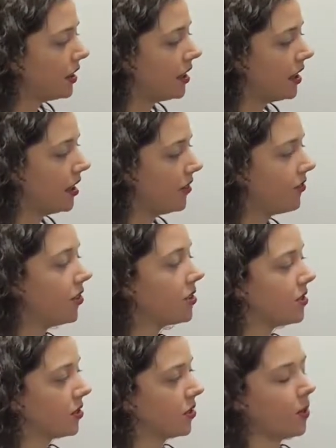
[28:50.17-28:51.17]
the
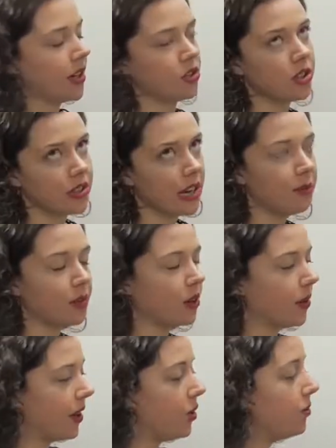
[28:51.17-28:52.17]
first question type we're
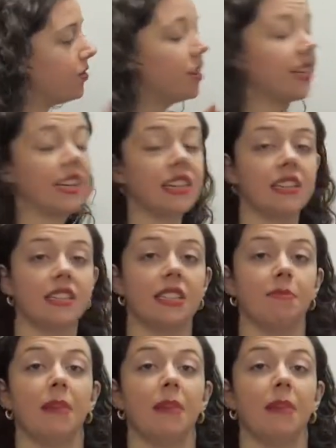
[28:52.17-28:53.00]
going over is